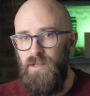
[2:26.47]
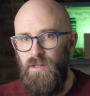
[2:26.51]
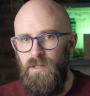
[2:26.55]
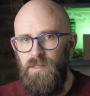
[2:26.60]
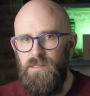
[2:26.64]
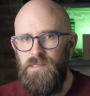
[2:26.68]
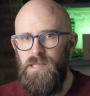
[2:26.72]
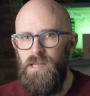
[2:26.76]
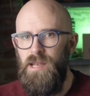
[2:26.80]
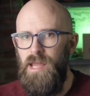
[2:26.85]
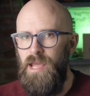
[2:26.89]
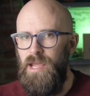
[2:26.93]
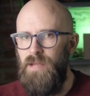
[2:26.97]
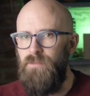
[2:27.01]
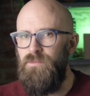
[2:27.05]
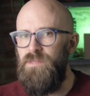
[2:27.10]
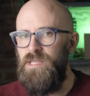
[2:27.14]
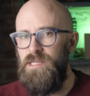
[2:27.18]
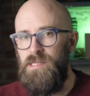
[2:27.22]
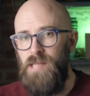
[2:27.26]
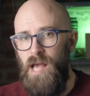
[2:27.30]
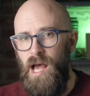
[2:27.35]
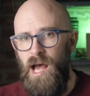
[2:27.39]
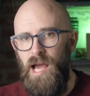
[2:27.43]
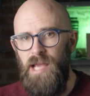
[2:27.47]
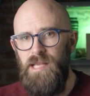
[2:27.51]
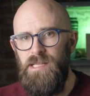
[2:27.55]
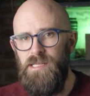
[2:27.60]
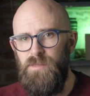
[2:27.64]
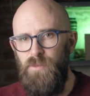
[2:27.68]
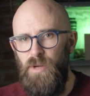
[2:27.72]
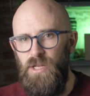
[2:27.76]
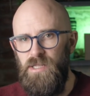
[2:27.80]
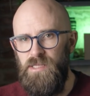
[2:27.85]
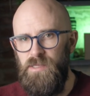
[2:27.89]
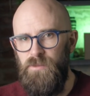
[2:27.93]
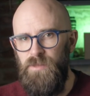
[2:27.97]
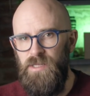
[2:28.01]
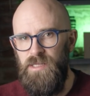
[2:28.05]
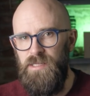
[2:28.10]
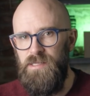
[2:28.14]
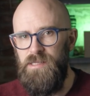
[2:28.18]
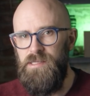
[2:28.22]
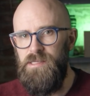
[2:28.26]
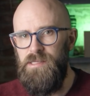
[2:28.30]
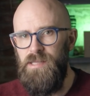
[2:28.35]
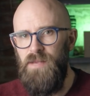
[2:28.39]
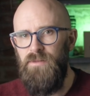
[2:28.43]
Olson aimed as high as possible
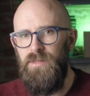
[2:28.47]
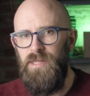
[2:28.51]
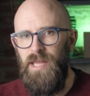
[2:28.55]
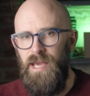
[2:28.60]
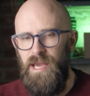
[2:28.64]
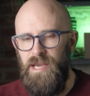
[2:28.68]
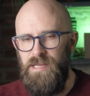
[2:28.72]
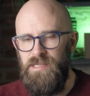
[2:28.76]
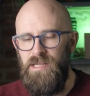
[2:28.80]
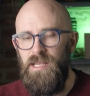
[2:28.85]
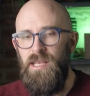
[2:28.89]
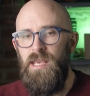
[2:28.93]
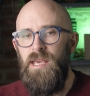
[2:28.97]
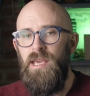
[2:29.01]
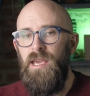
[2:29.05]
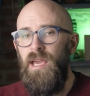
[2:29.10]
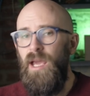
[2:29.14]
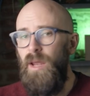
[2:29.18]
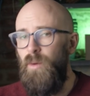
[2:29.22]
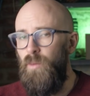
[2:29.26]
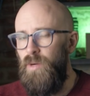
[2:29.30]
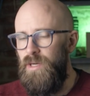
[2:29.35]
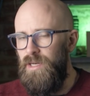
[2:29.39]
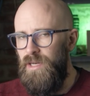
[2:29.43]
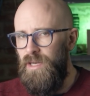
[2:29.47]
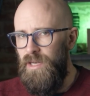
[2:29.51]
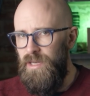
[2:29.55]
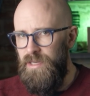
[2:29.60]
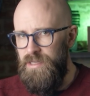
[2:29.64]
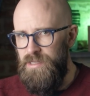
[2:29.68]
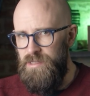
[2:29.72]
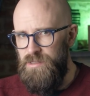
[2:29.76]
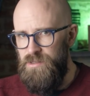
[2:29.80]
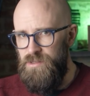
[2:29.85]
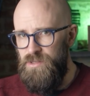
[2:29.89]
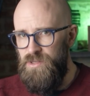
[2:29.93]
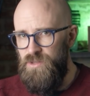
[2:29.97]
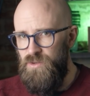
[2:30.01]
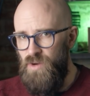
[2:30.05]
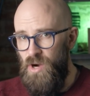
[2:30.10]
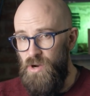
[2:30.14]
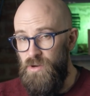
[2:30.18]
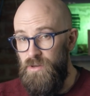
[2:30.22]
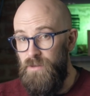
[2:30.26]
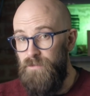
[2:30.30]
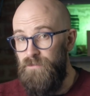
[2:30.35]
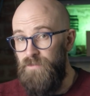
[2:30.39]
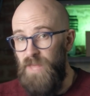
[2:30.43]
and severed the head in one clean stroke.